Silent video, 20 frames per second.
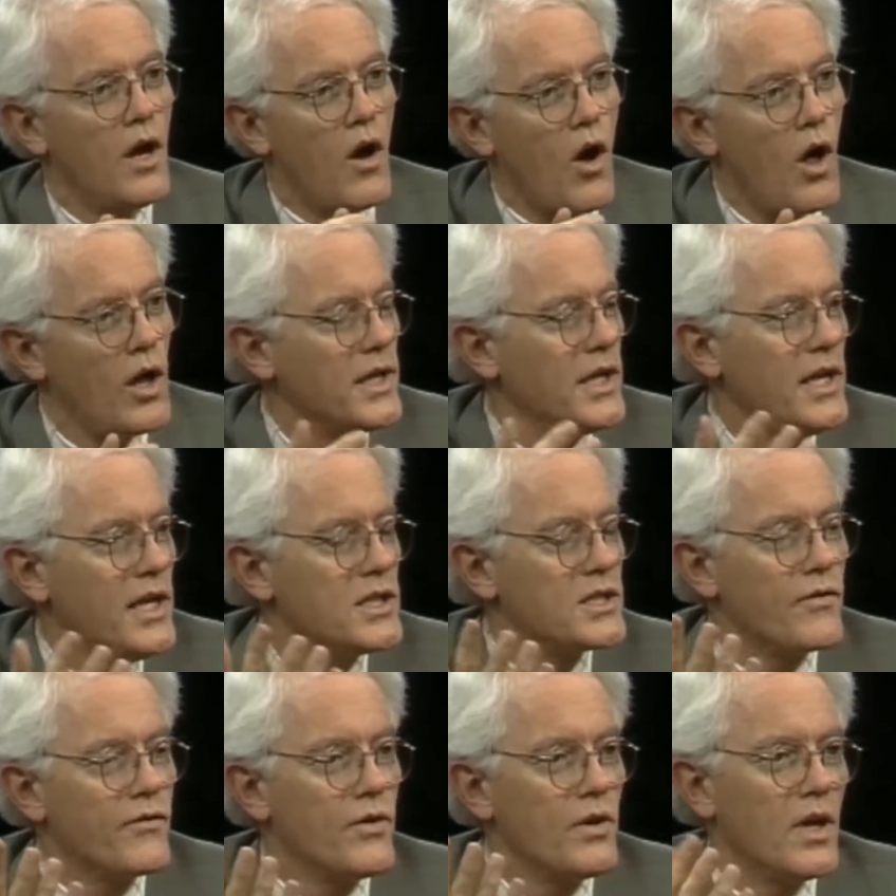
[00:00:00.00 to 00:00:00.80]
All you need
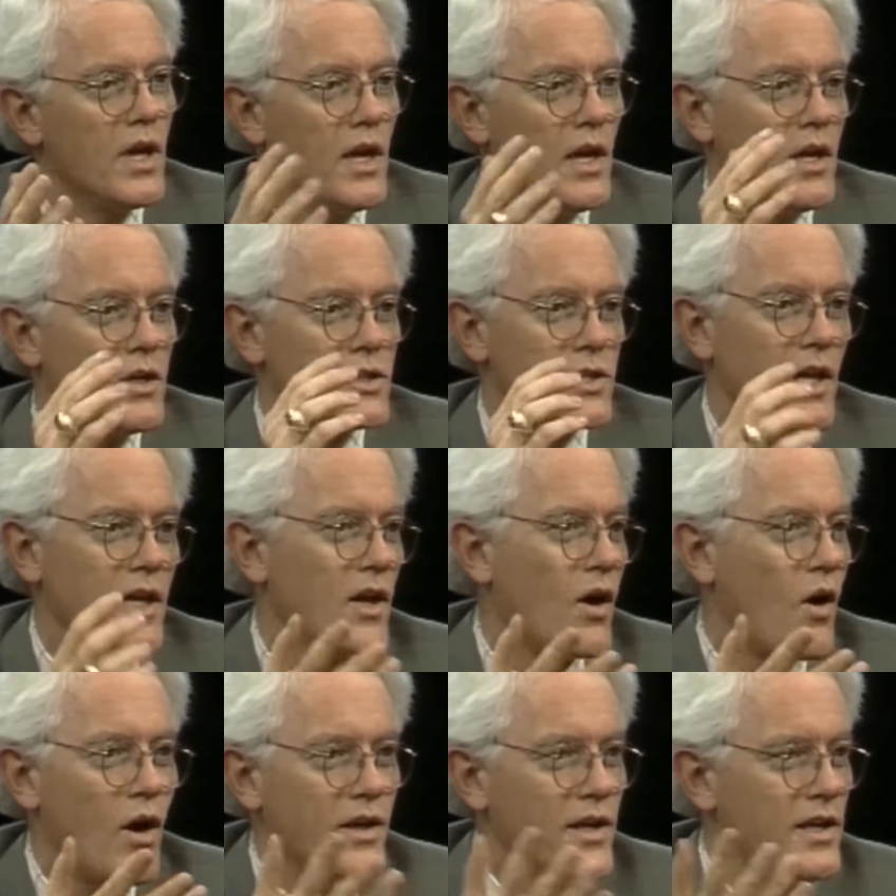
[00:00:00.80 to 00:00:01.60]
is a few,
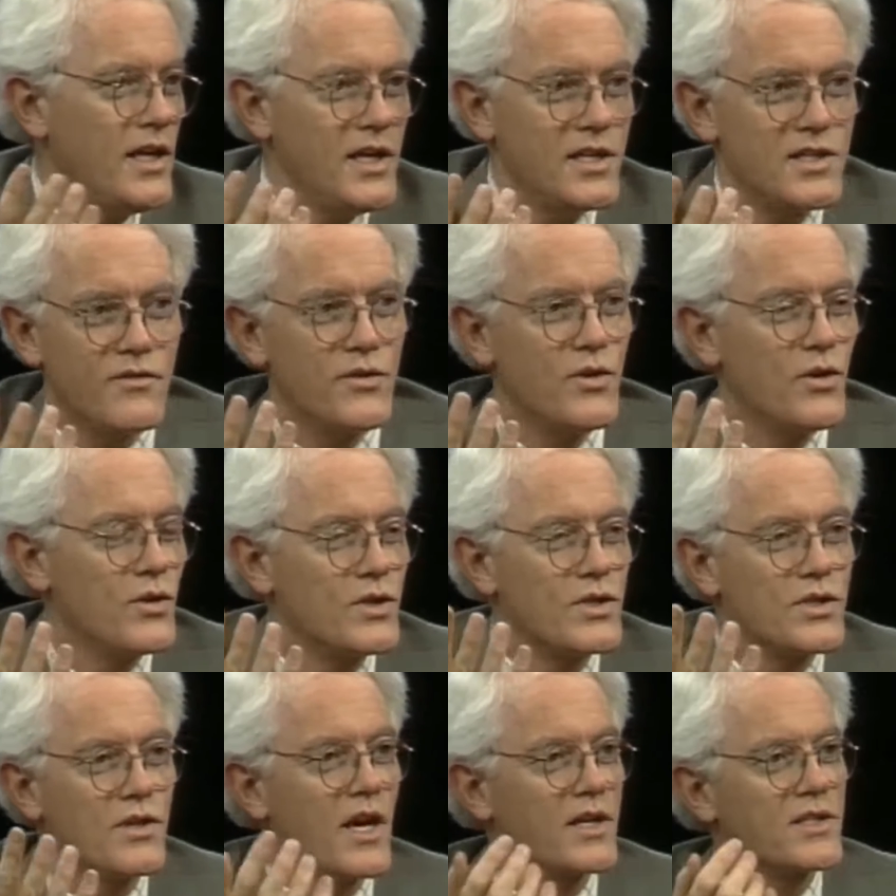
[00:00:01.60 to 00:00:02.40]
Charlie, all you need is a few
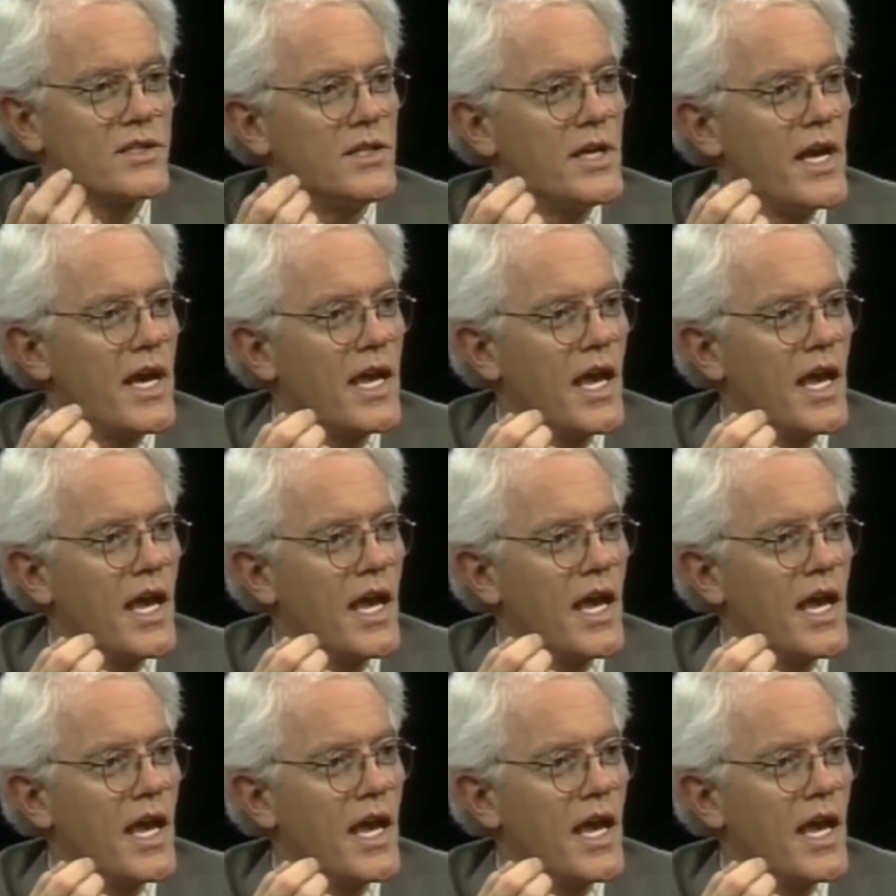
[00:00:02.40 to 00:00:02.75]
good stocks a decade.